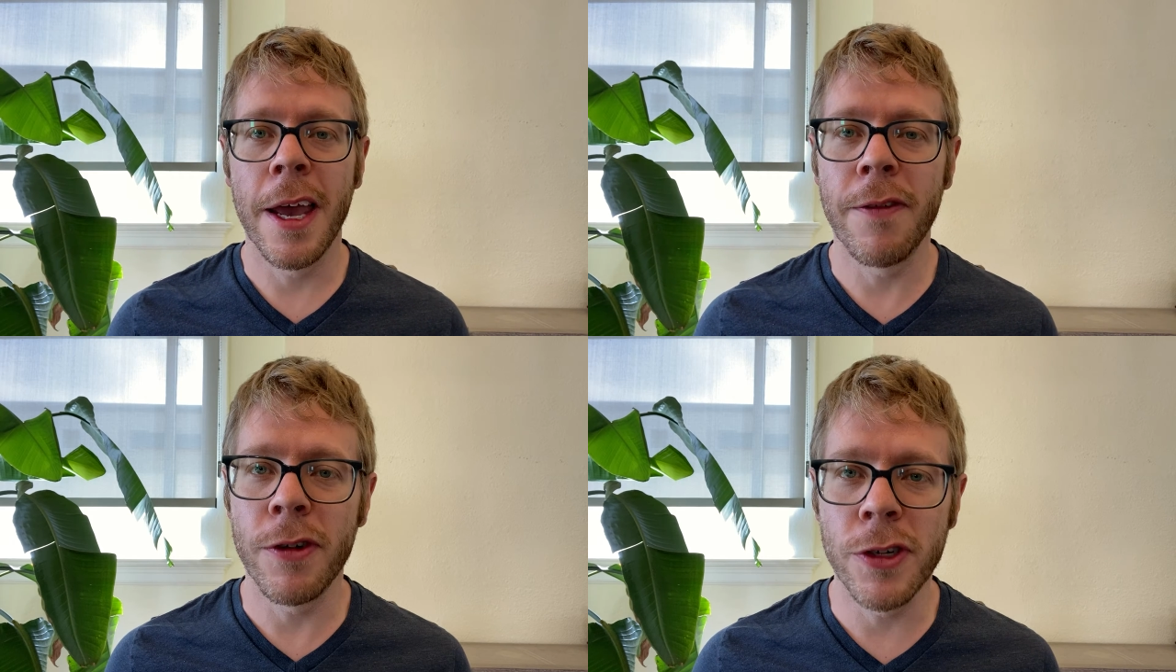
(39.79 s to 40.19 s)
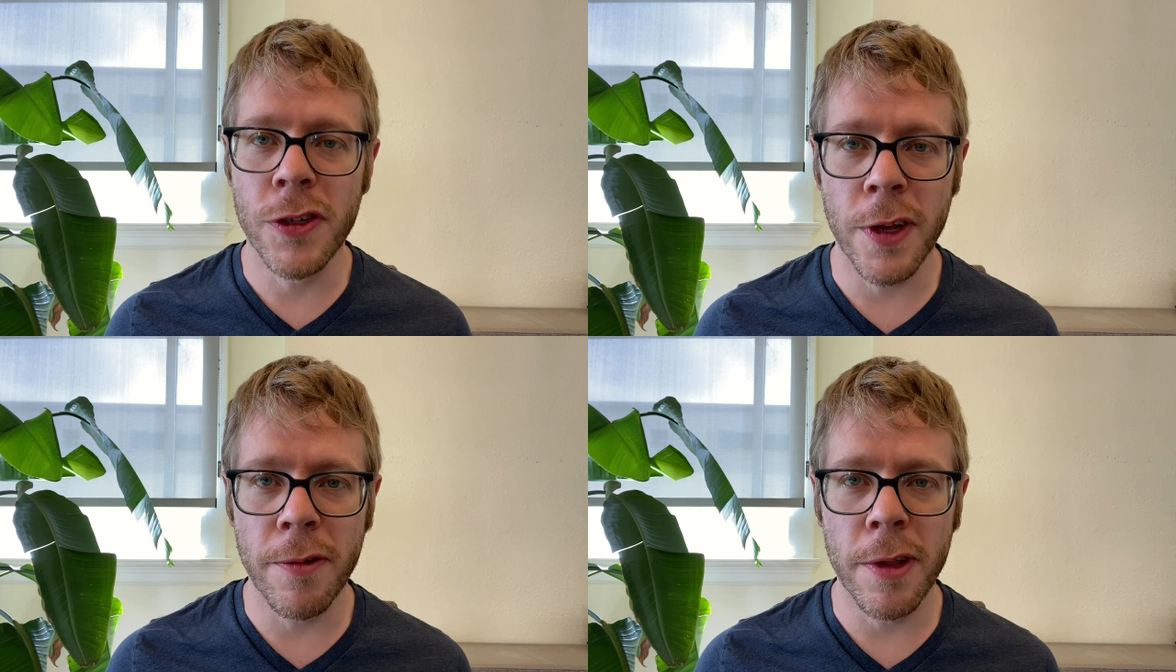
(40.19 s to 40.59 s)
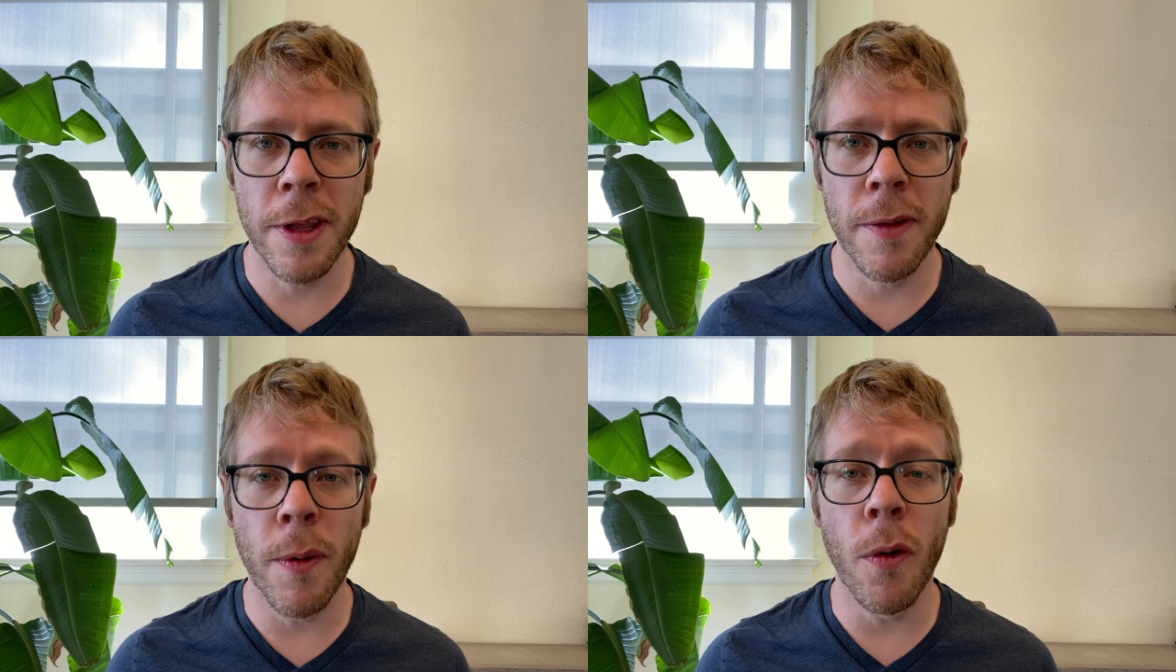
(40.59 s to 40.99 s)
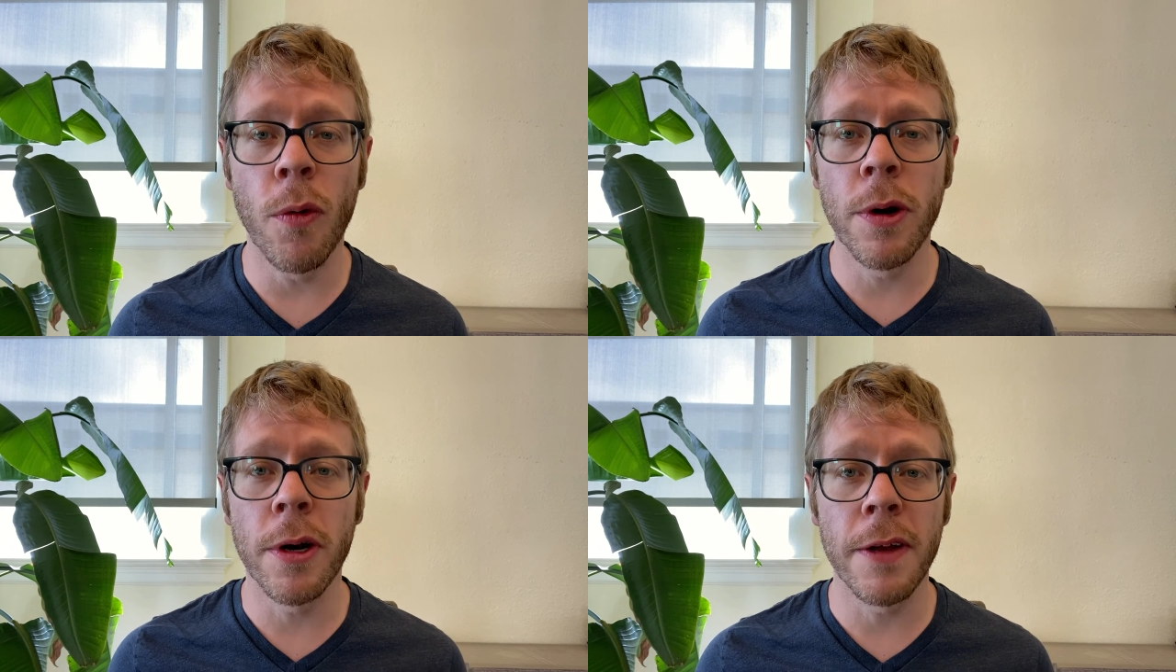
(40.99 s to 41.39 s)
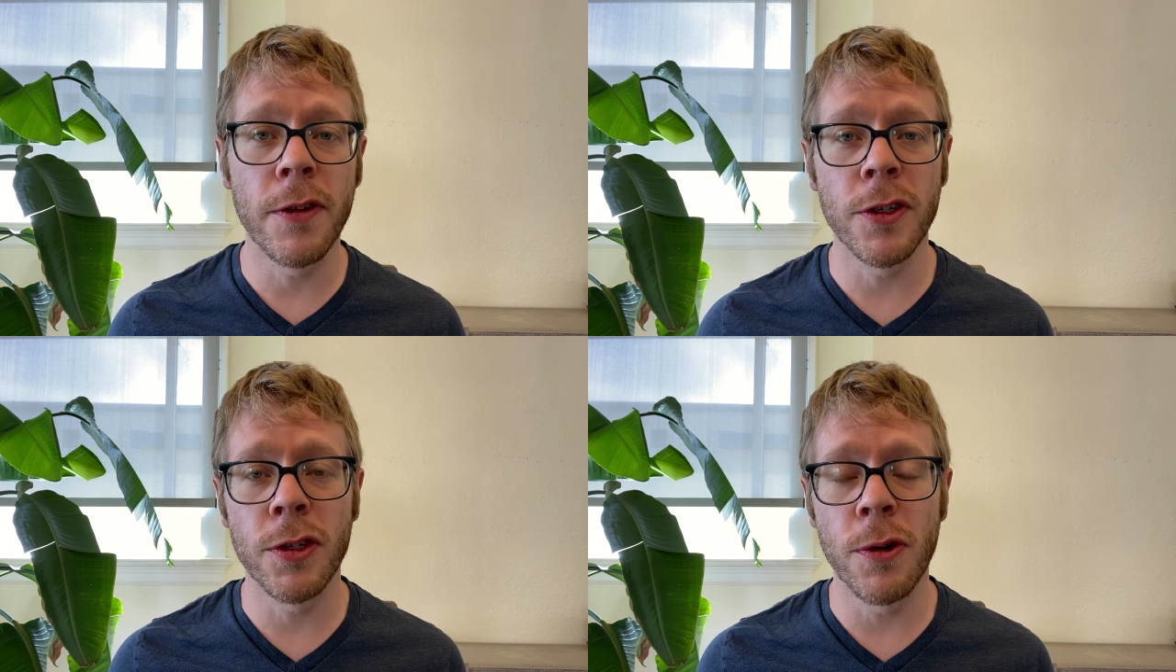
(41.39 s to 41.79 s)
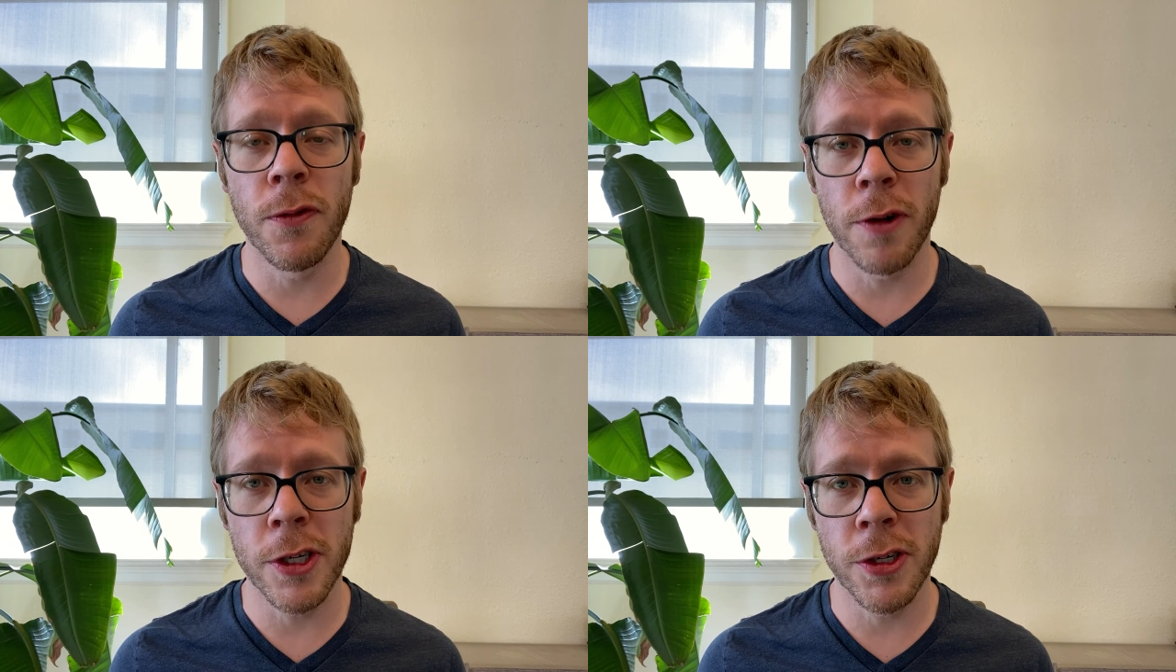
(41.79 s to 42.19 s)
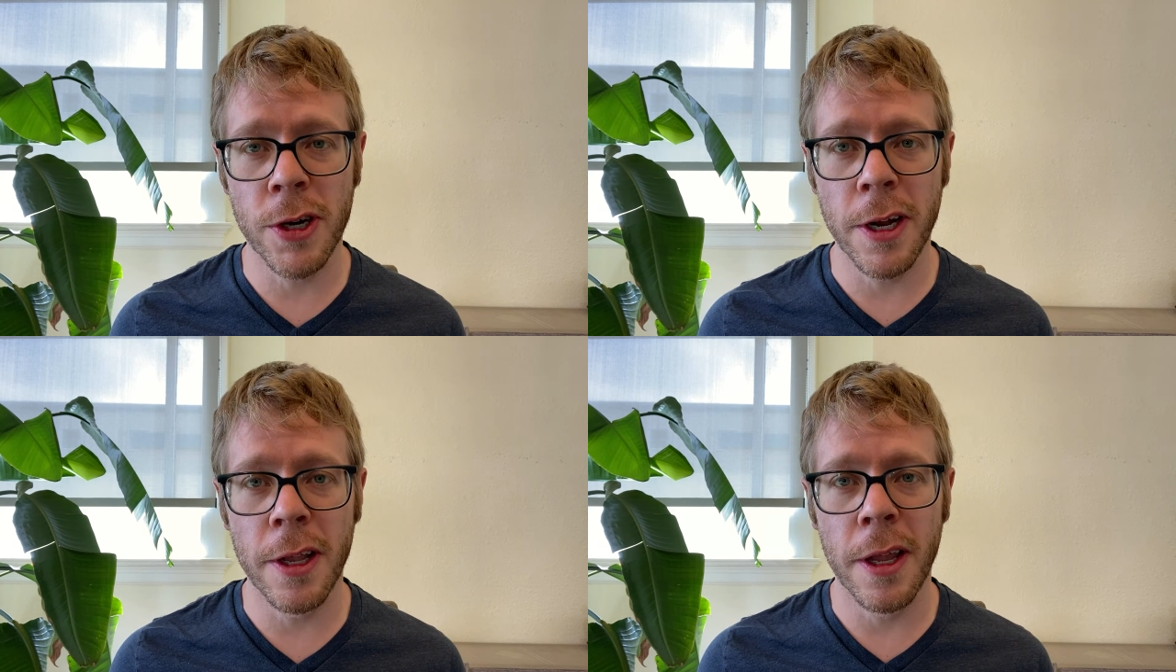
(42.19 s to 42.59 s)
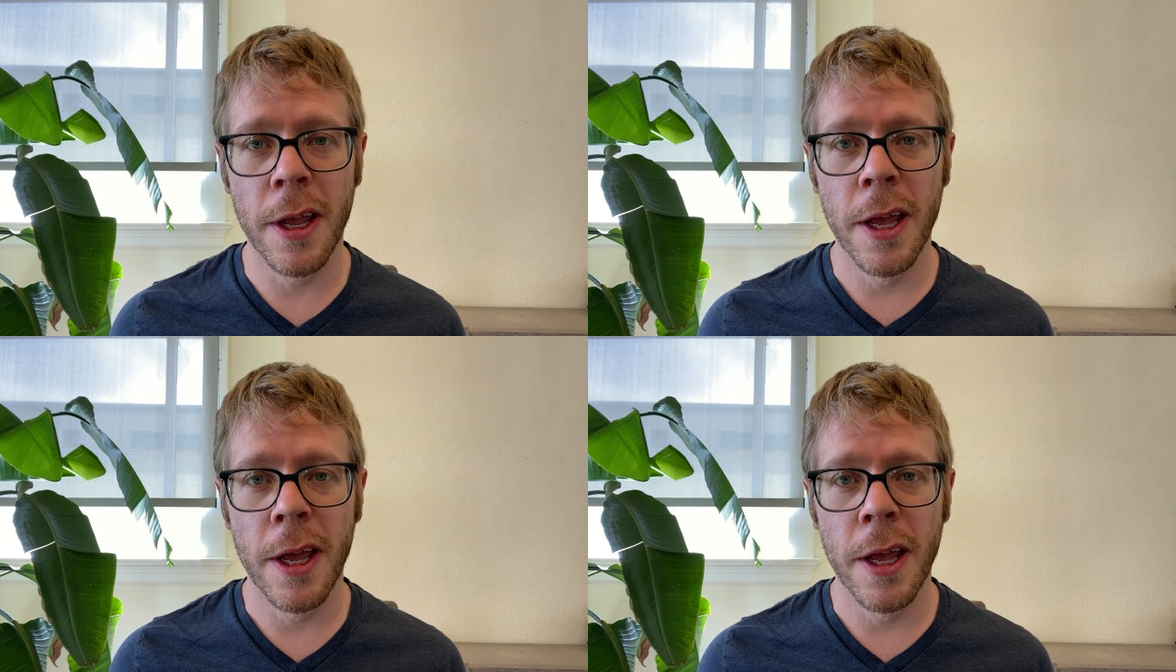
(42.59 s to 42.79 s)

if you're just friendly with them, or if you're so frustrated,